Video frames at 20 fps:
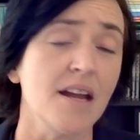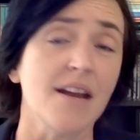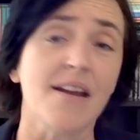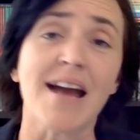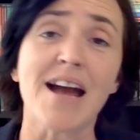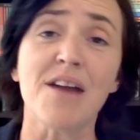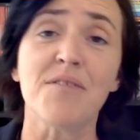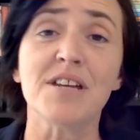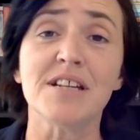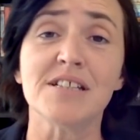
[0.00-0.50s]
Now,
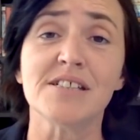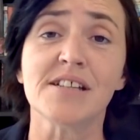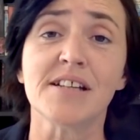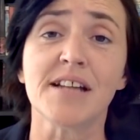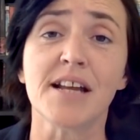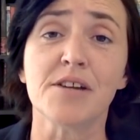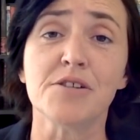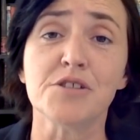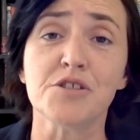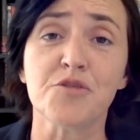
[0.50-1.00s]
have a listen
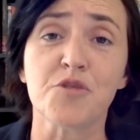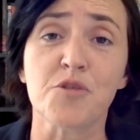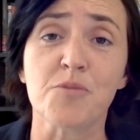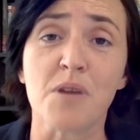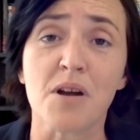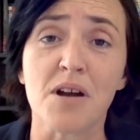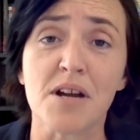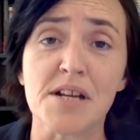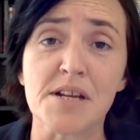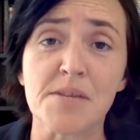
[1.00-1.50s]
out for
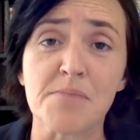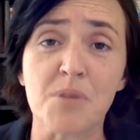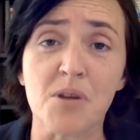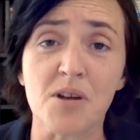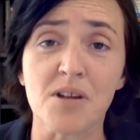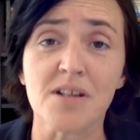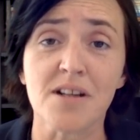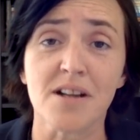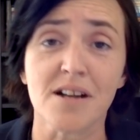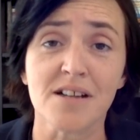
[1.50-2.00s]
my
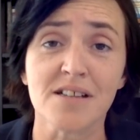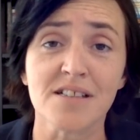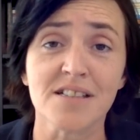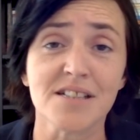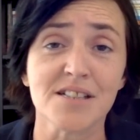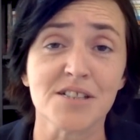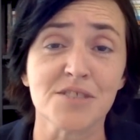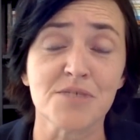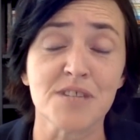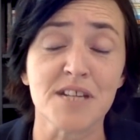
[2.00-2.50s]
podcast
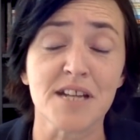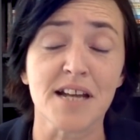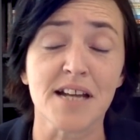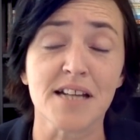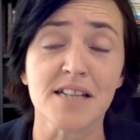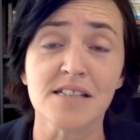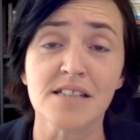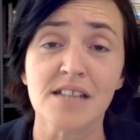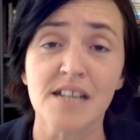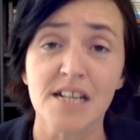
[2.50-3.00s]
this
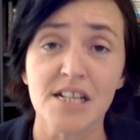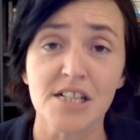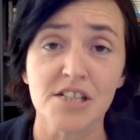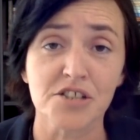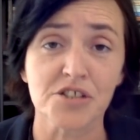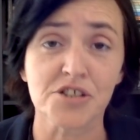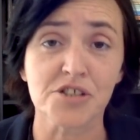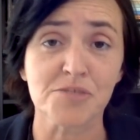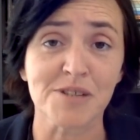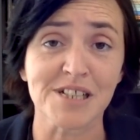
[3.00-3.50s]
weekend. It's
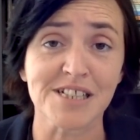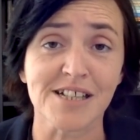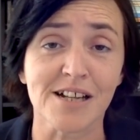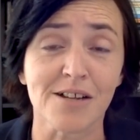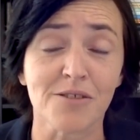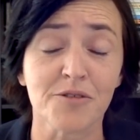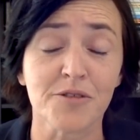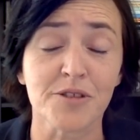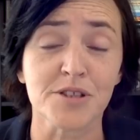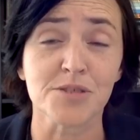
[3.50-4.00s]
just
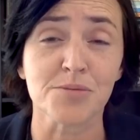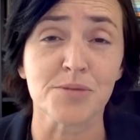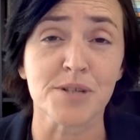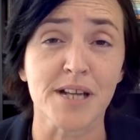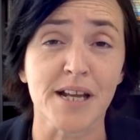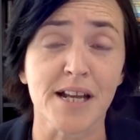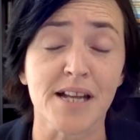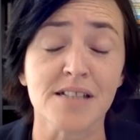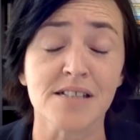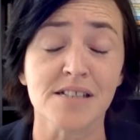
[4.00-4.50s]
myself this
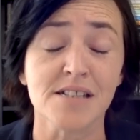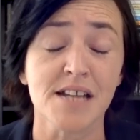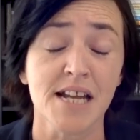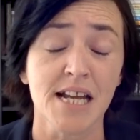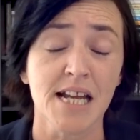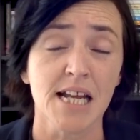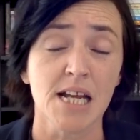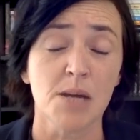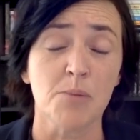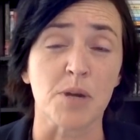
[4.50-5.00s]
weekend,
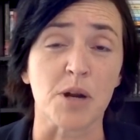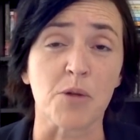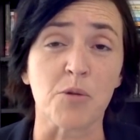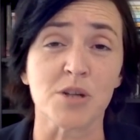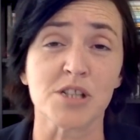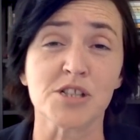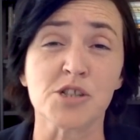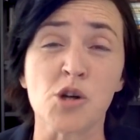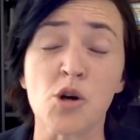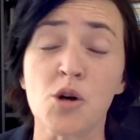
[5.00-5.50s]
but I
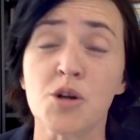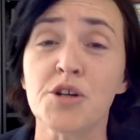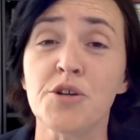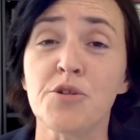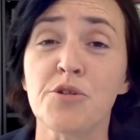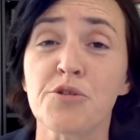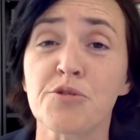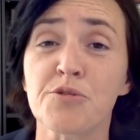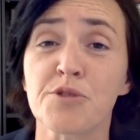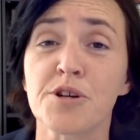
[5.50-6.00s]
want to talk
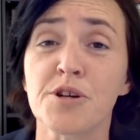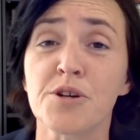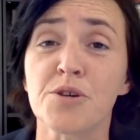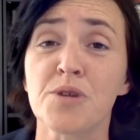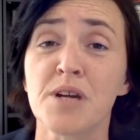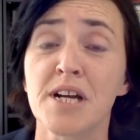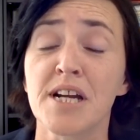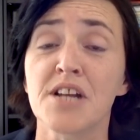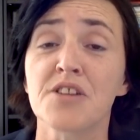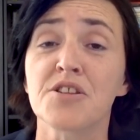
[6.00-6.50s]
you
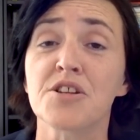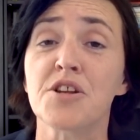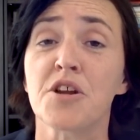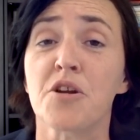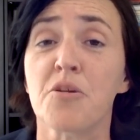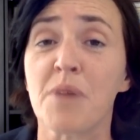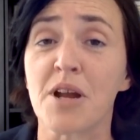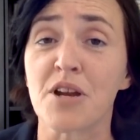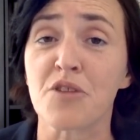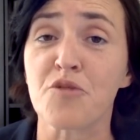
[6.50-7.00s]
through the
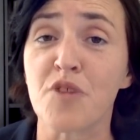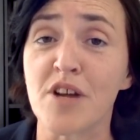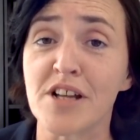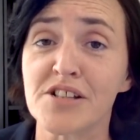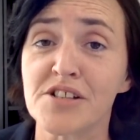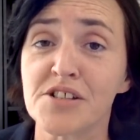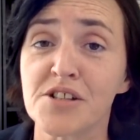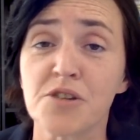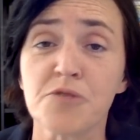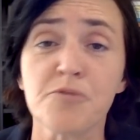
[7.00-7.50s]
new
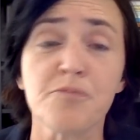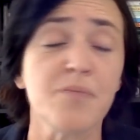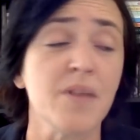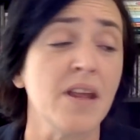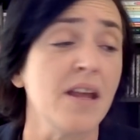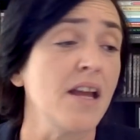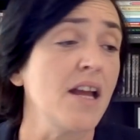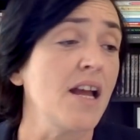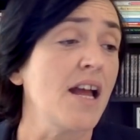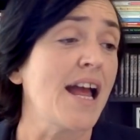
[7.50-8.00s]
manifesto,
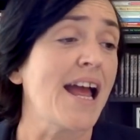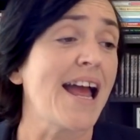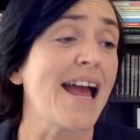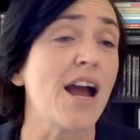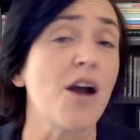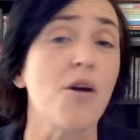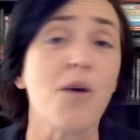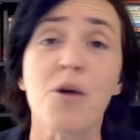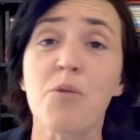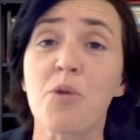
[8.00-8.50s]

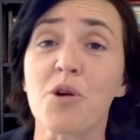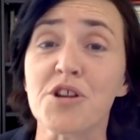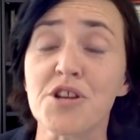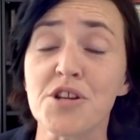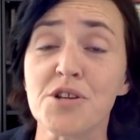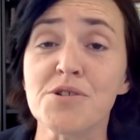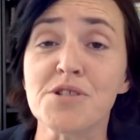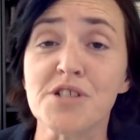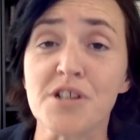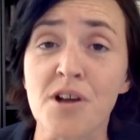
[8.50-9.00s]
how I want
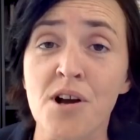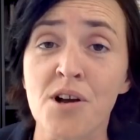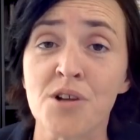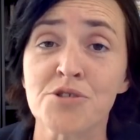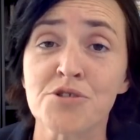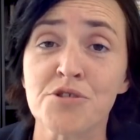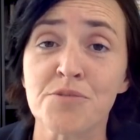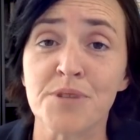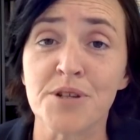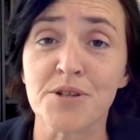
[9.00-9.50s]
you to
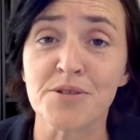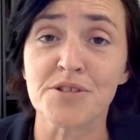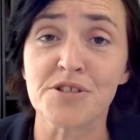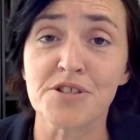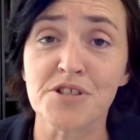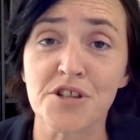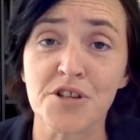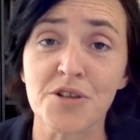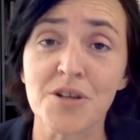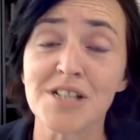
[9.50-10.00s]
contribute
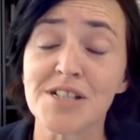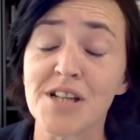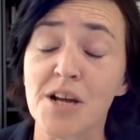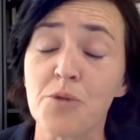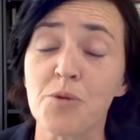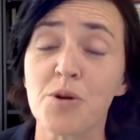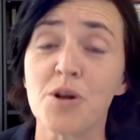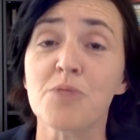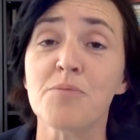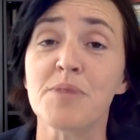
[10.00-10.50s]
to it. I
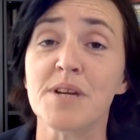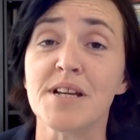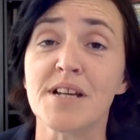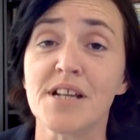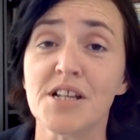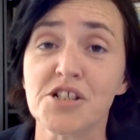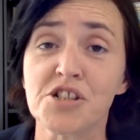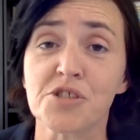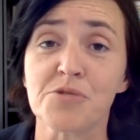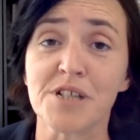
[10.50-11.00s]
will be
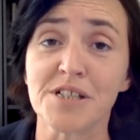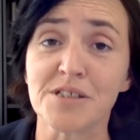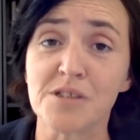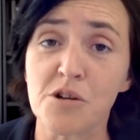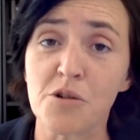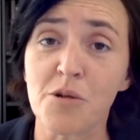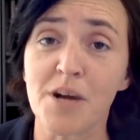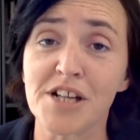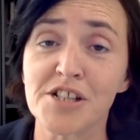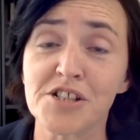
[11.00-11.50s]
issuing
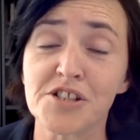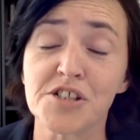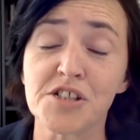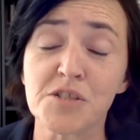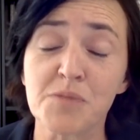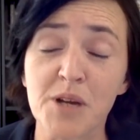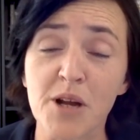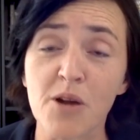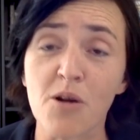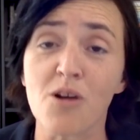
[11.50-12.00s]

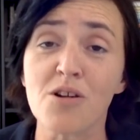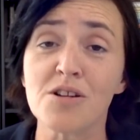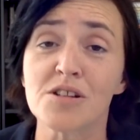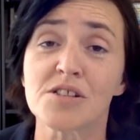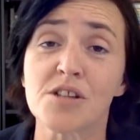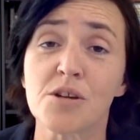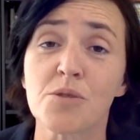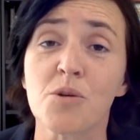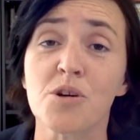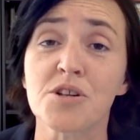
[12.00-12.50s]
questions, but I
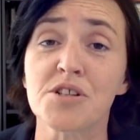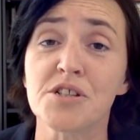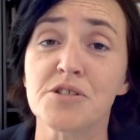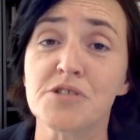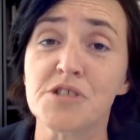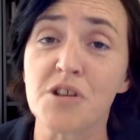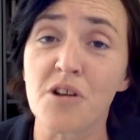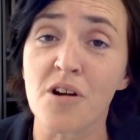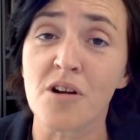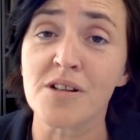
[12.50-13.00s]
also want you
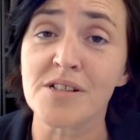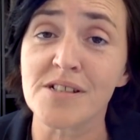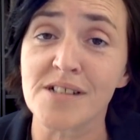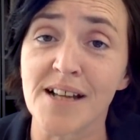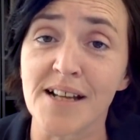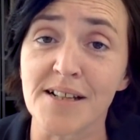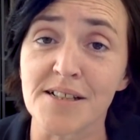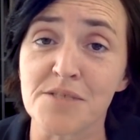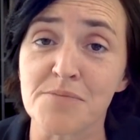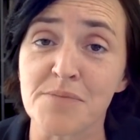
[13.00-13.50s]
to
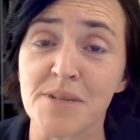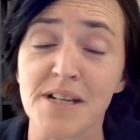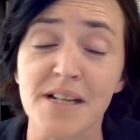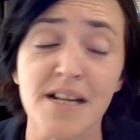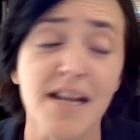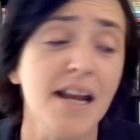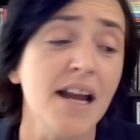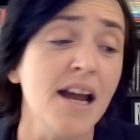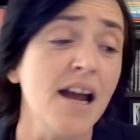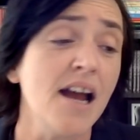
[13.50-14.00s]
contact me.